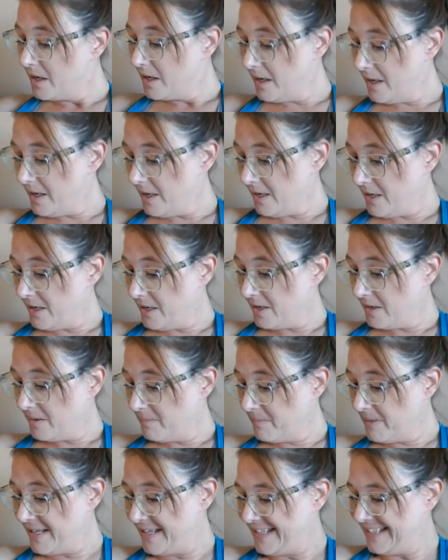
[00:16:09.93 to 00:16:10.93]

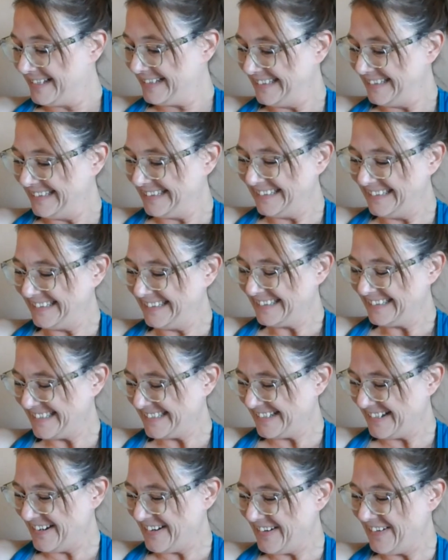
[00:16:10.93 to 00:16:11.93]
Um,
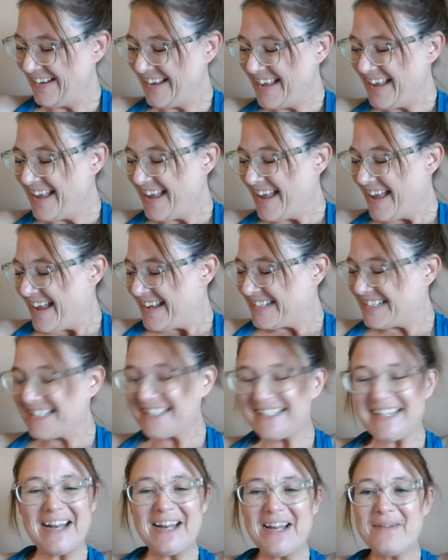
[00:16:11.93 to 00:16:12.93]
so,
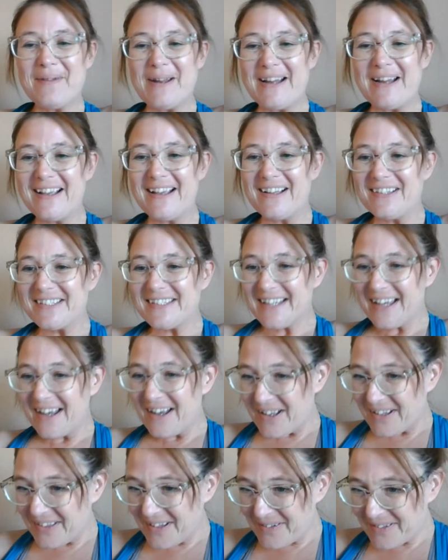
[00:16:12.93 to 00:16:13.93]
does anybody else?
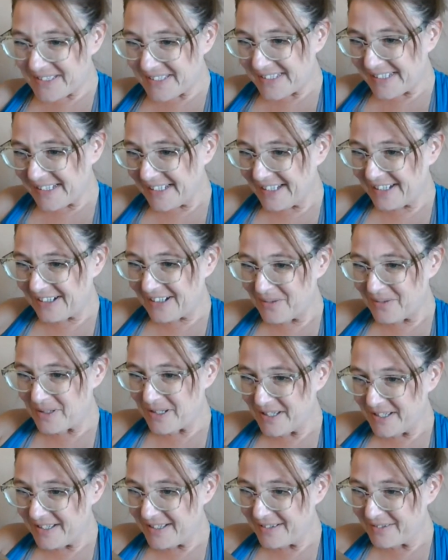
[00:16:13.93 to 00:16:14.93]
Let me see here.
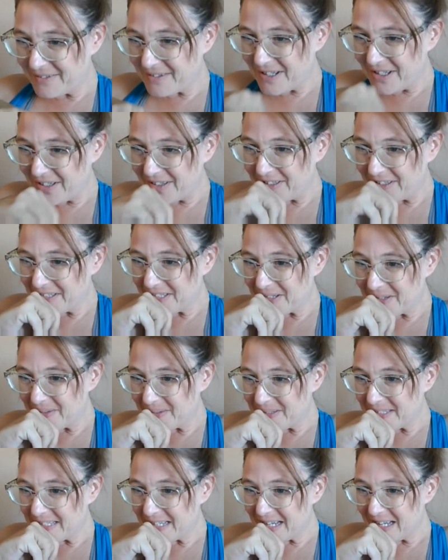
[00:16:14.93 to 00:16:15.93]
All those
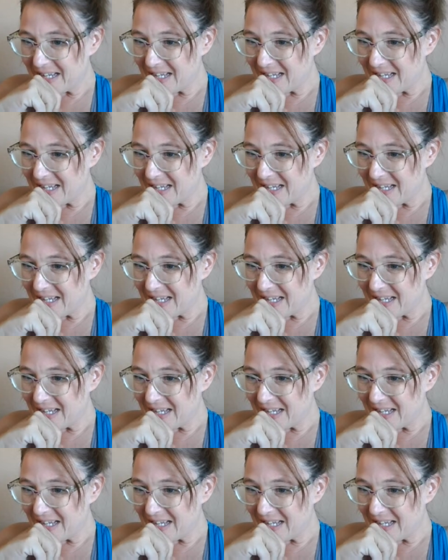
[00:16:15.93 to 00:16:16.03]
homes.